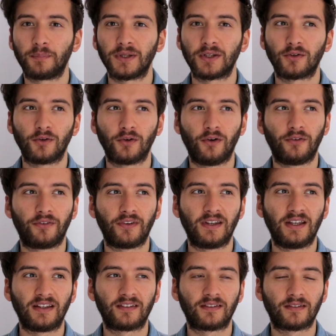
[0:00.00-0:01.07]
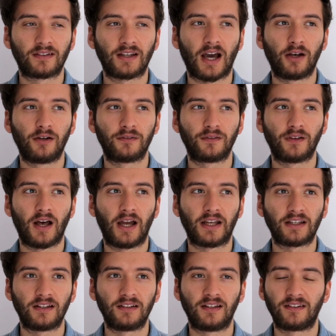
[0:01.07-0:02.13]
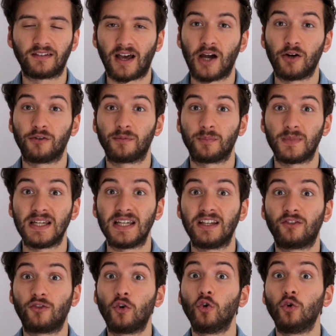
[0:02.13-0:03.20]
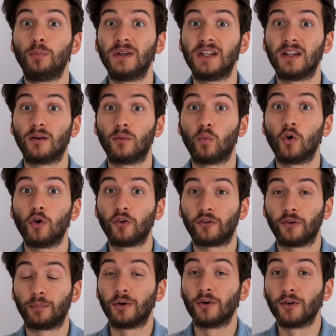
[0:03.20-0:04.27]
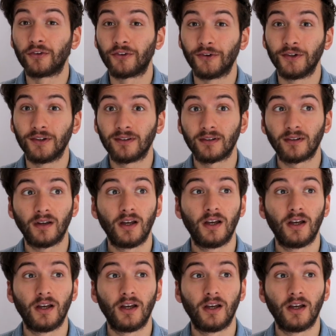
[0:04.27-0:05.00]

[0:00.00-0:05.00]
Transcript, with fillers: because it's kind of like a desire of me to be a worse person